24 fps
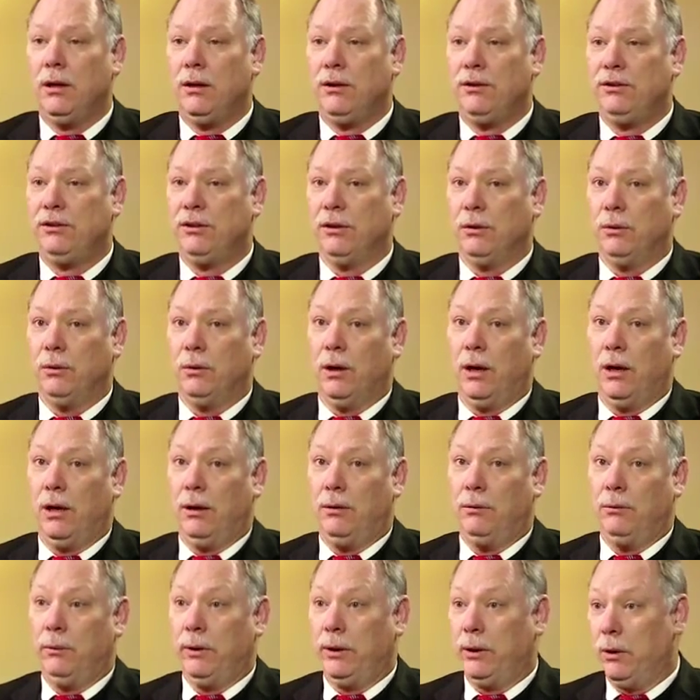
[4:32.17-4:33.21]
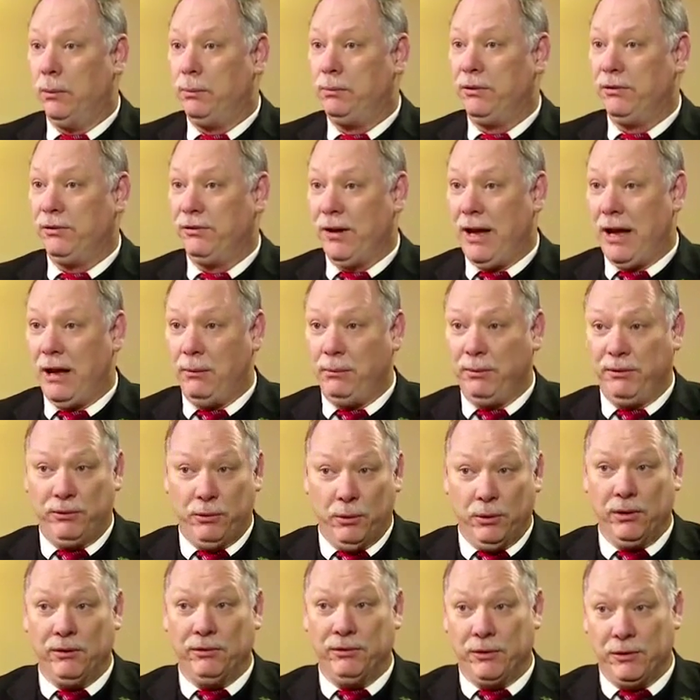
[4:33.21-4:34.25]
So we hope to file
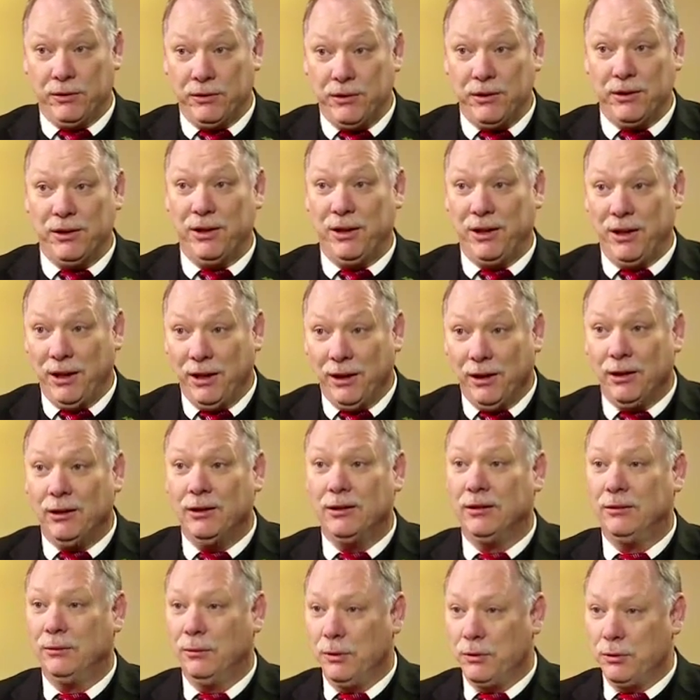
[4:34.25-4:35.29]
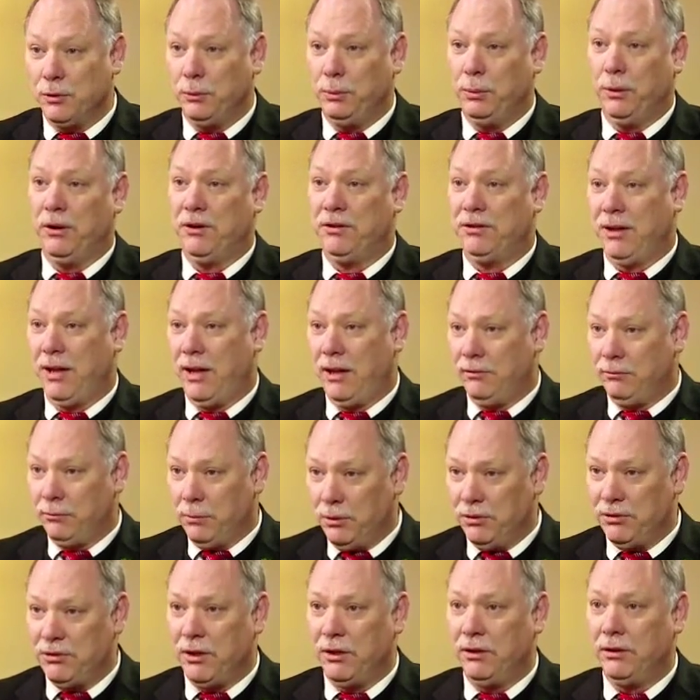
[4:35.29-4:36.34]
before the first of the year, which would put us ahead of
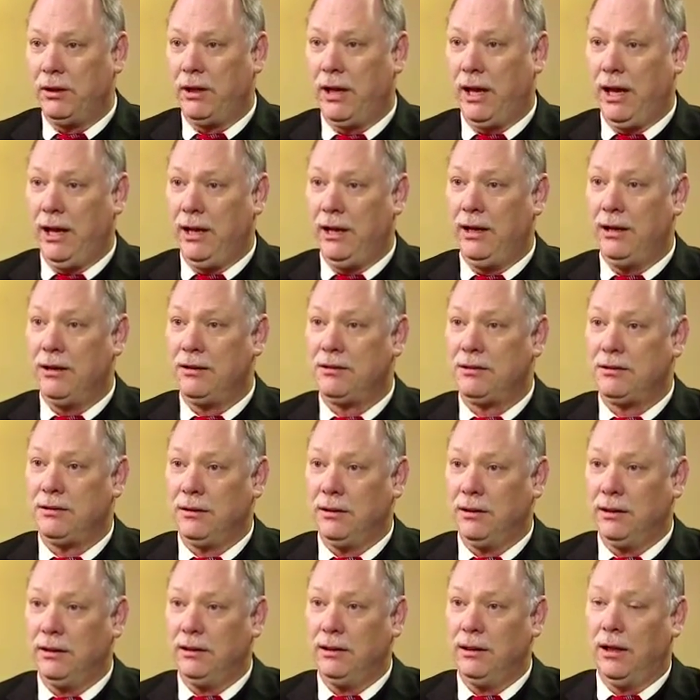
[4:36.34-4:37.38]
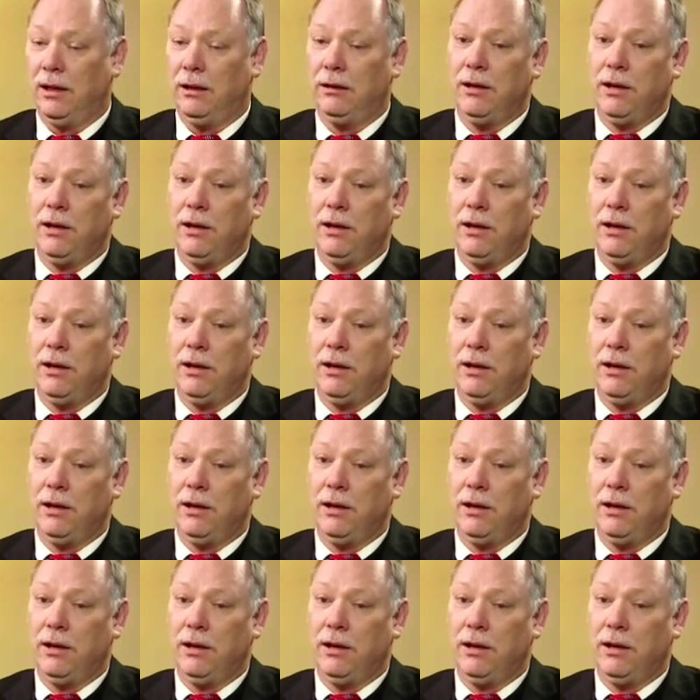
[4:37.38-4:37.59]
most other candidates, and